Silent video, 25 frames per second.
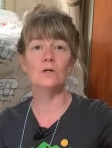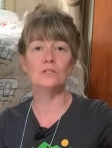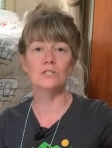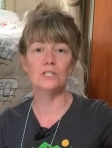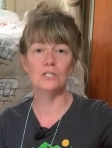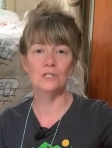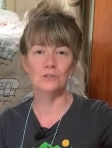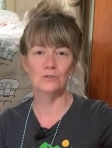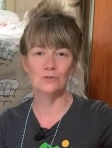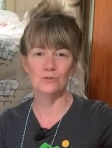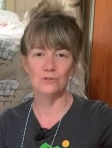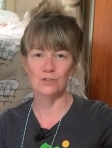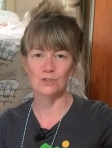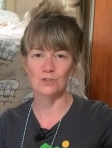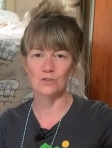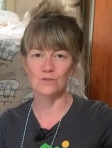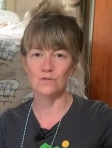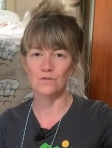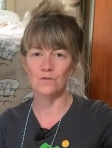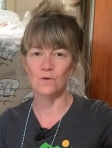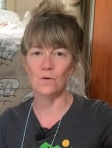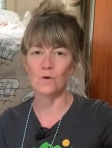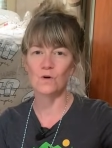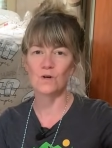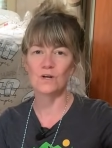
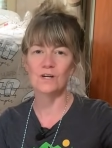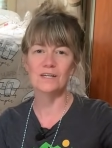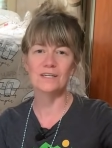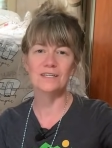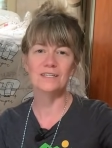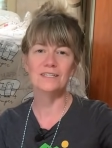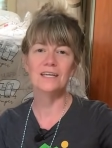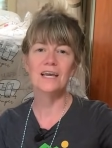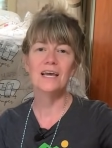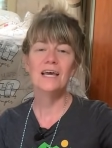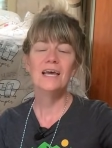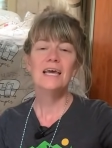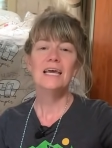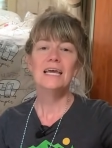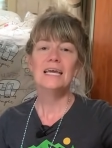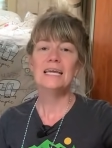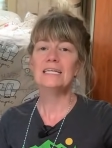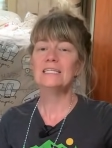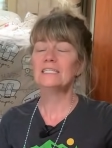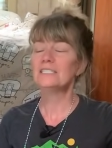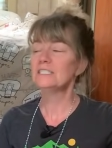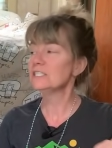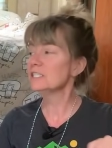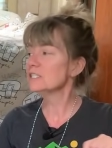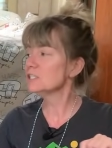multi-uses for it.
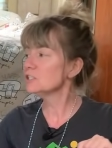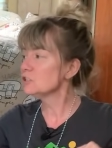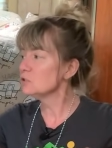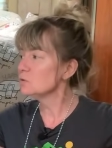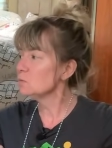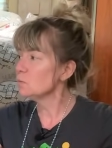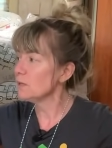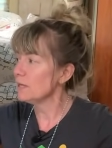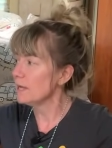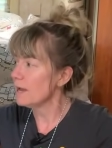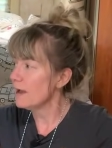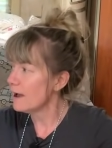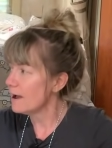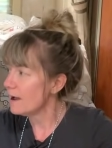In addition, we